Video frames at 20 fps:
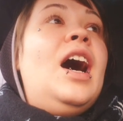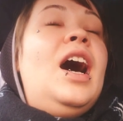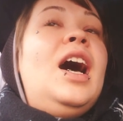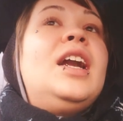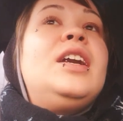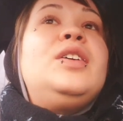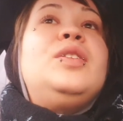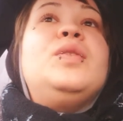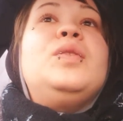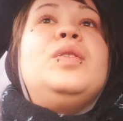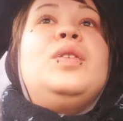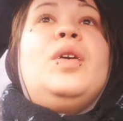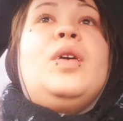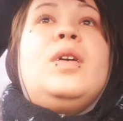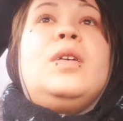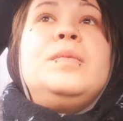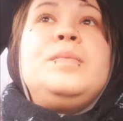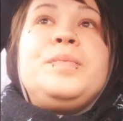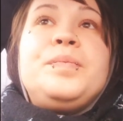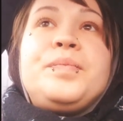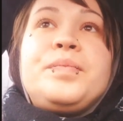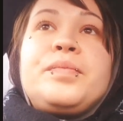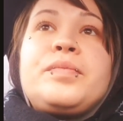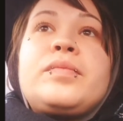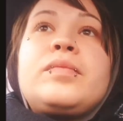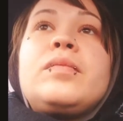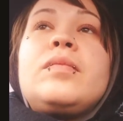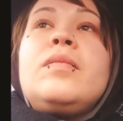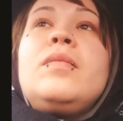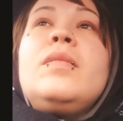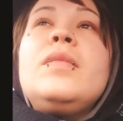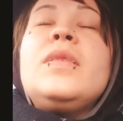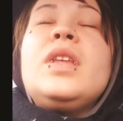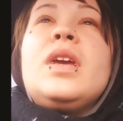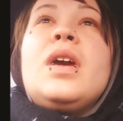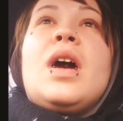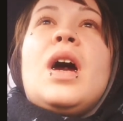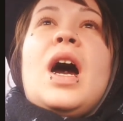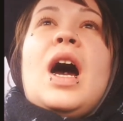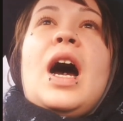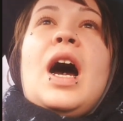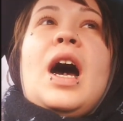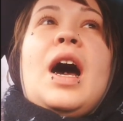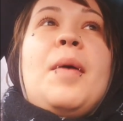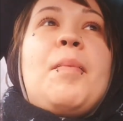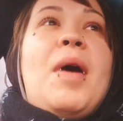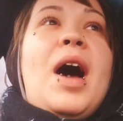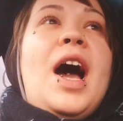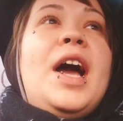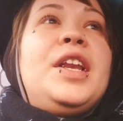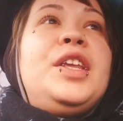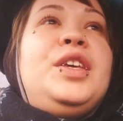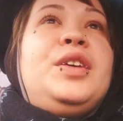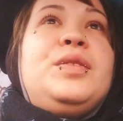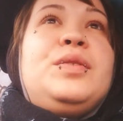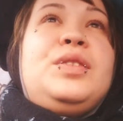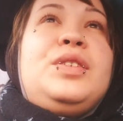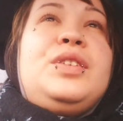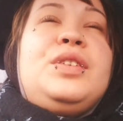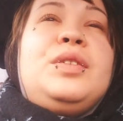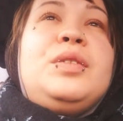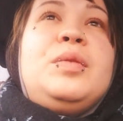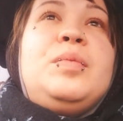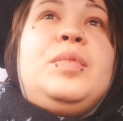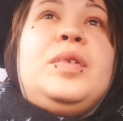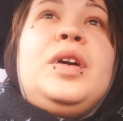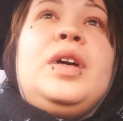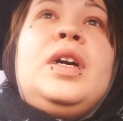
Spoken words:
on Google, on YouTube.